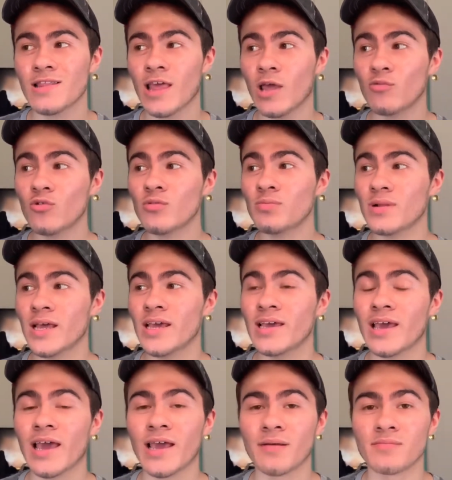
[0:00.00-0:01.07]
They will play
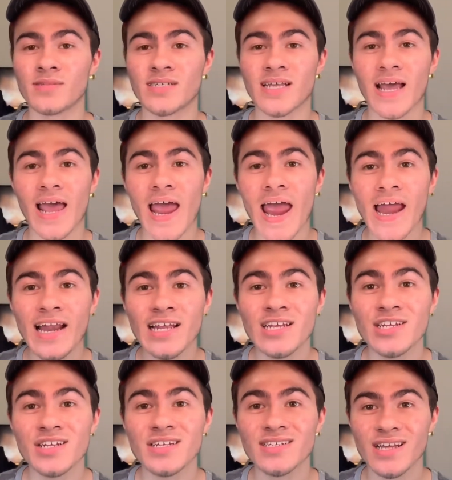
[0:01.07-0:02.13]
games
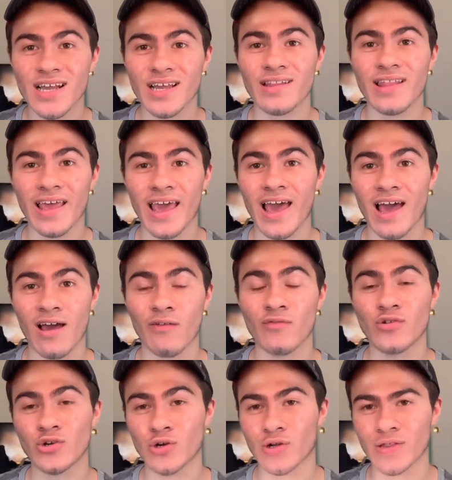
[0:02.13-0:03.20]
any second they
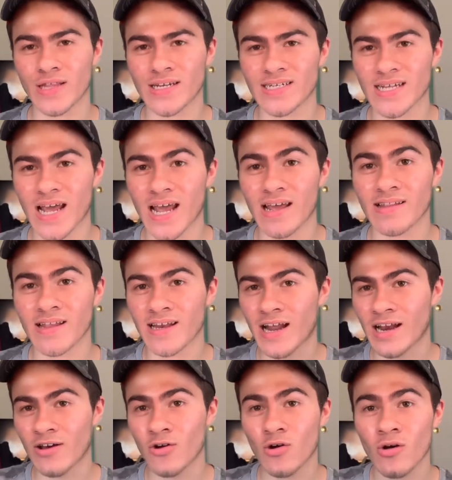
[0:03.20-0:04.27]
have during the day and then
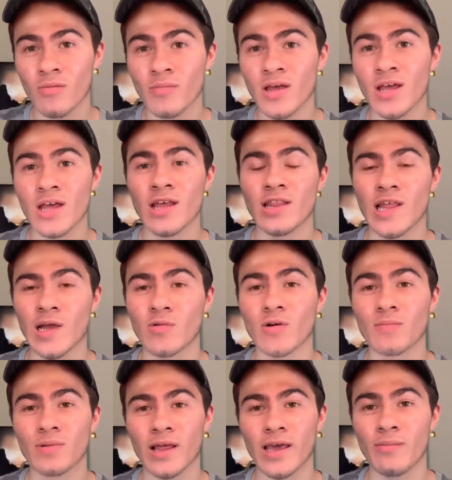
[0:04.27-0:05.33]
at home they
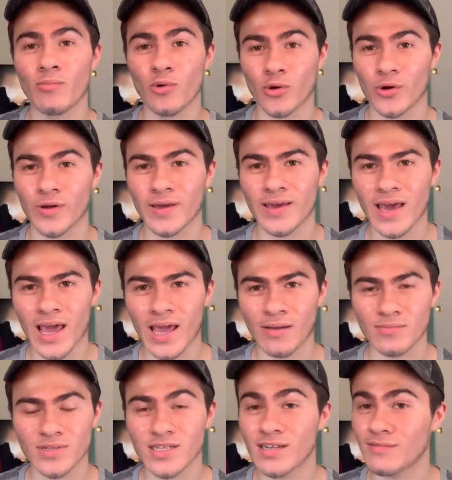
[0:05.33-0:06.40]
will play more
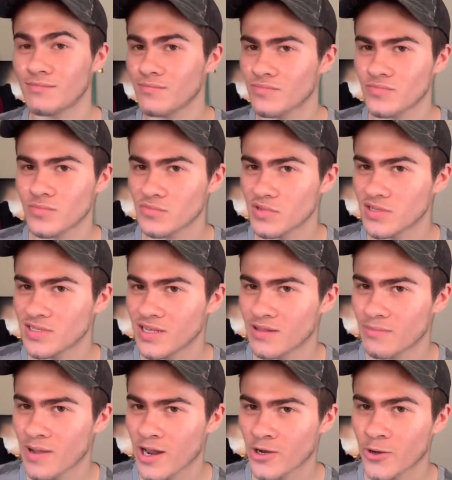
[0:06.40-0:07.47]
games. You see
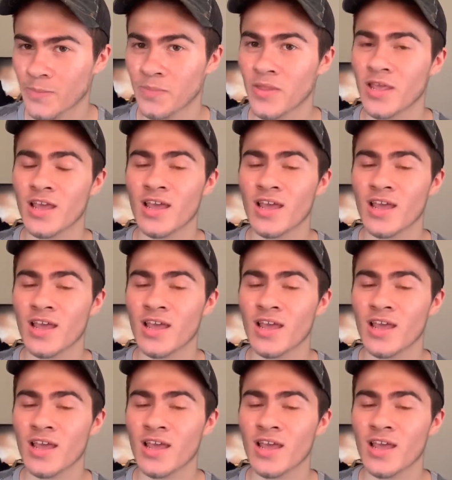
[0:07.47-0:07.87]
the pattern?